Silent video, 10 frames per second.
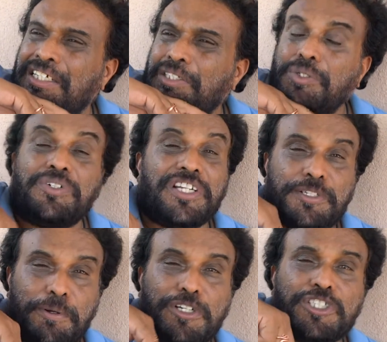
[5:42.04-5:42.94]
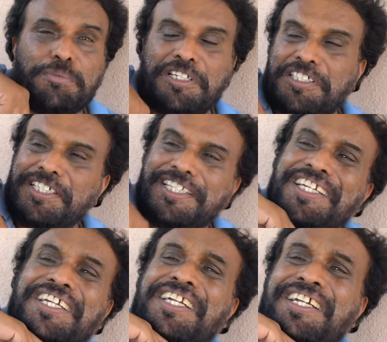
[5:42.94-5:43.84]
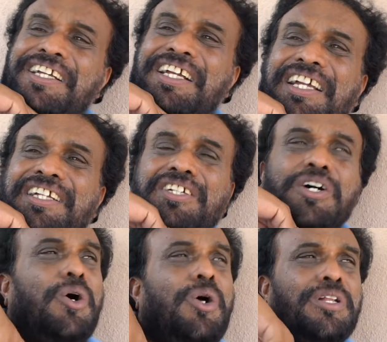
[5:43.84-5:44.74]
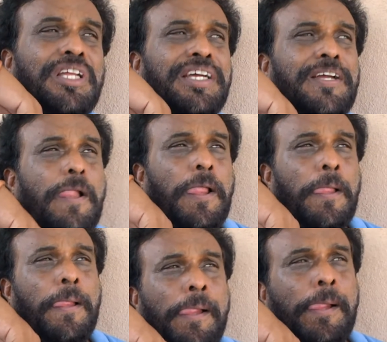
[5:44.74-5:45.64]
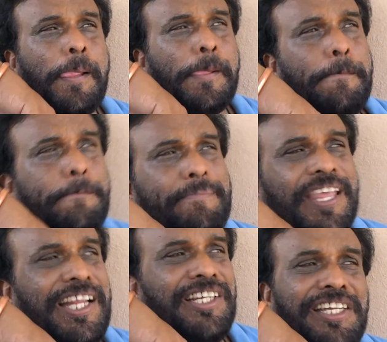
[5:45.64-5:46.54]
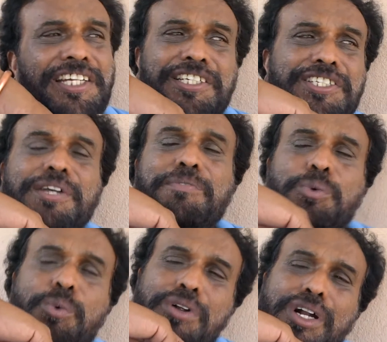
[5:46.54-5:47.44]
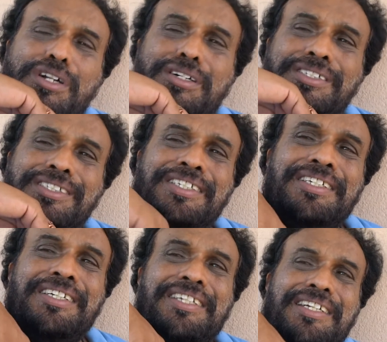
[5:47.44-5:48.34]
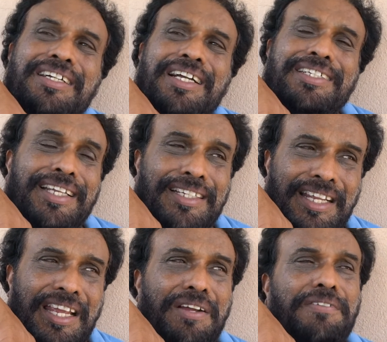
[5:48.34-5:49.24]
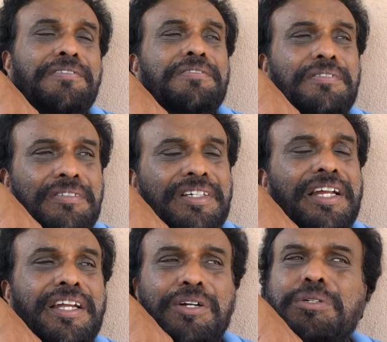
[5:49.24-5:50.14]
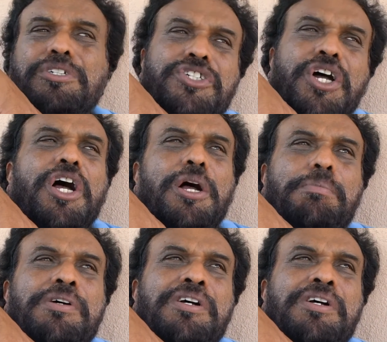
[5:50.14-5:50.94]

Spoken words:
took responsibility, and all the leaders of the world, I think they have done a good job